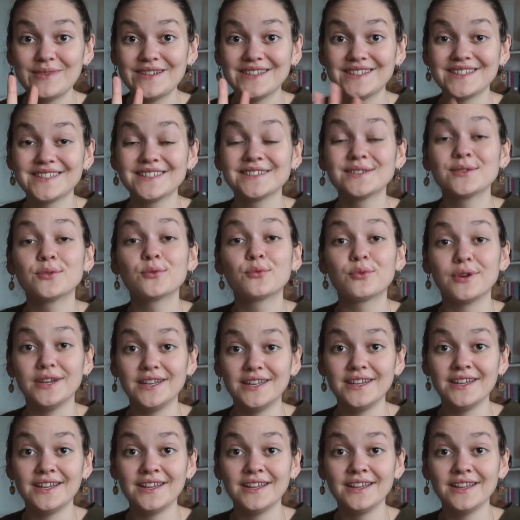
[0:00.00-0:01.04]
is
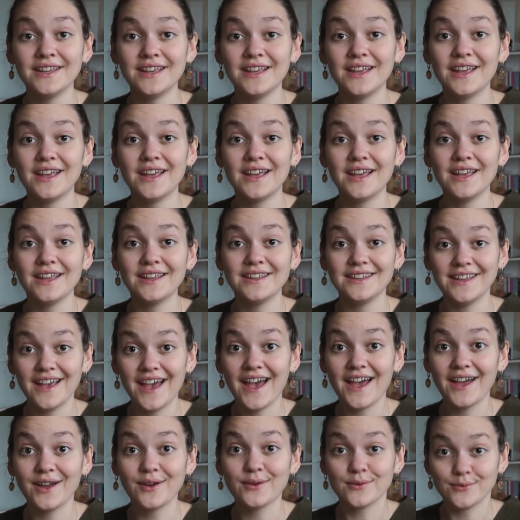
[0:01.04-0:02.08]
reading.
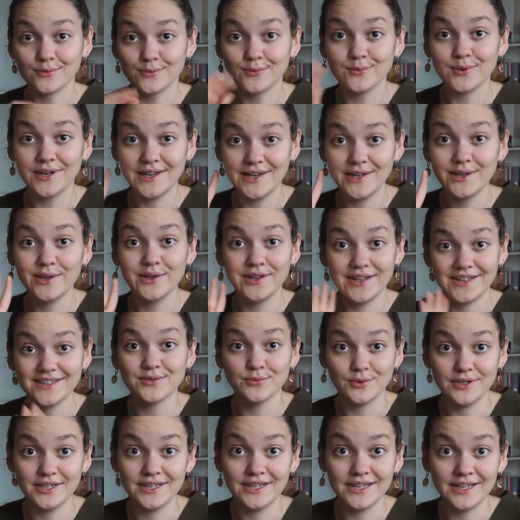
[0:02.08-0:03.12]
Yeah, really, it's
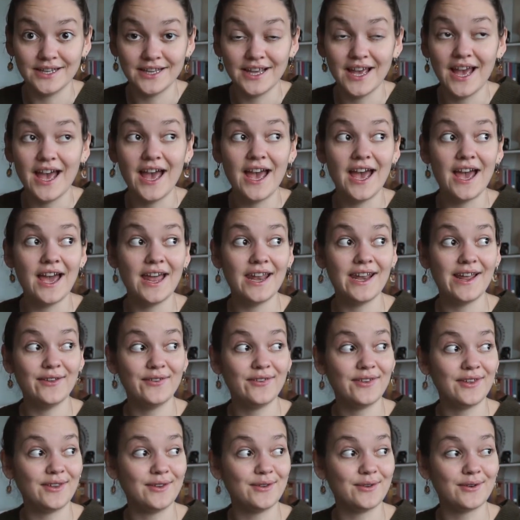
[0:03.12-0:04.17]
reading. And I
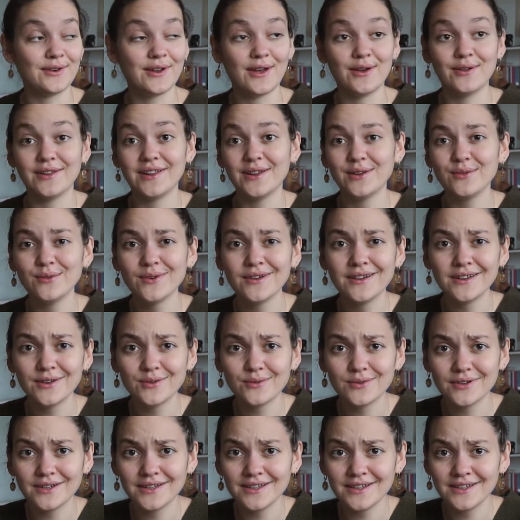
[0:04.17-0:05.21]
think, like, what,
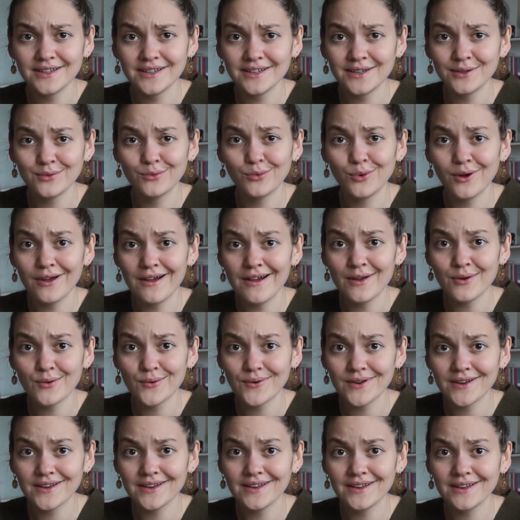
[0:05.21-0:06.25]
reading? Why
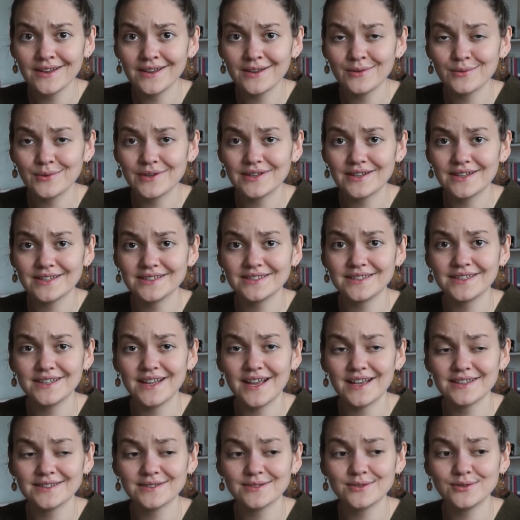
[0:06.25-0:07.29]
reading? What does it
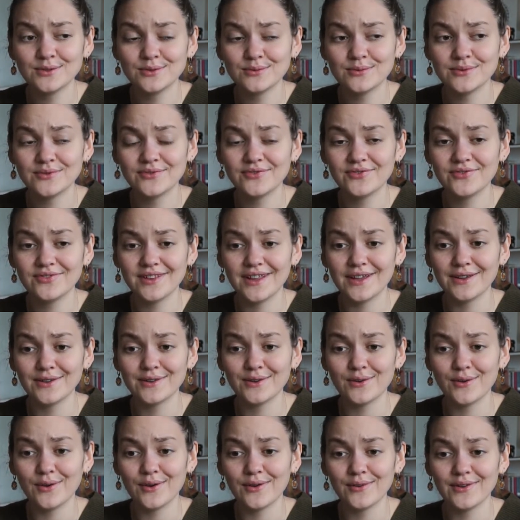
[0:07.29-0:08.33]
have to do with like
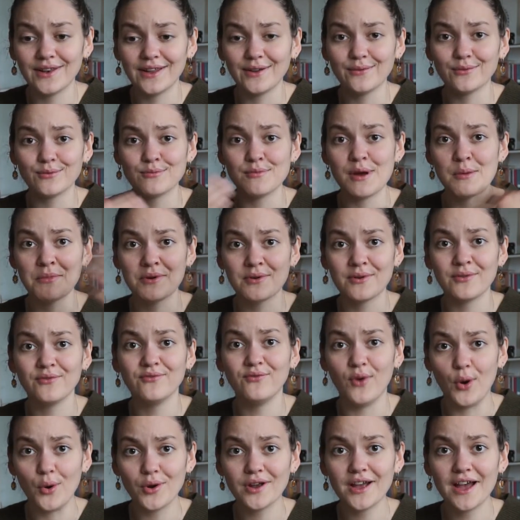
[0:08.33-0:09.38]
learning, like remembering
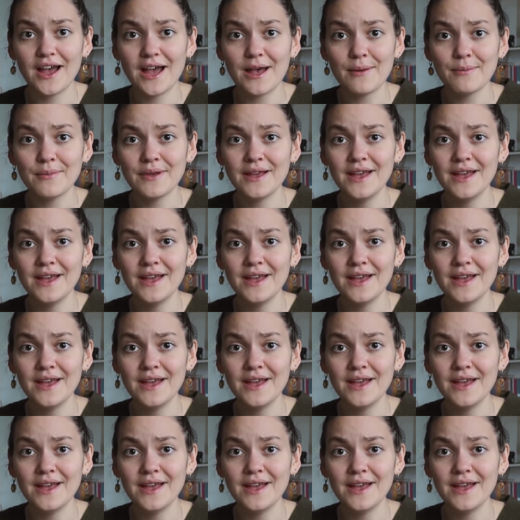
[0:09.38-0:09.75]
vocab?